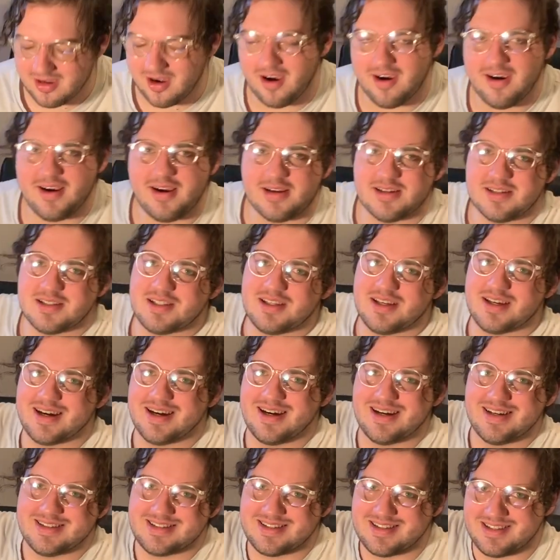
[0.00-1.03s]
Alright, see you
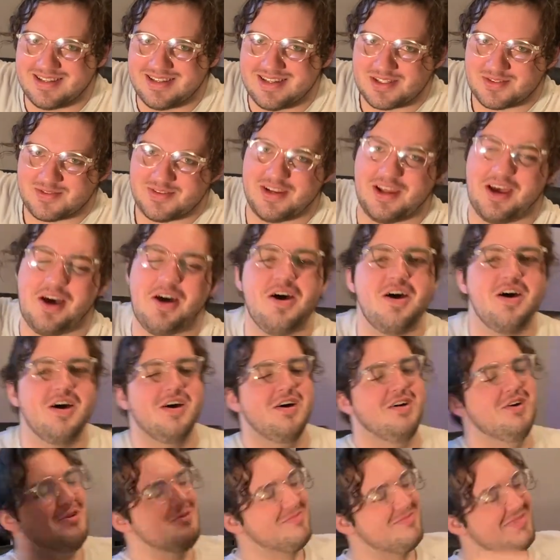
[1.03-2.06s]
guys in the next
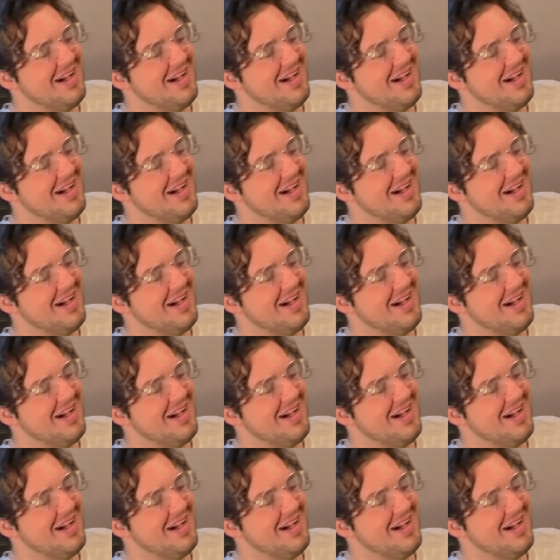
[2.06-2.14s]
video.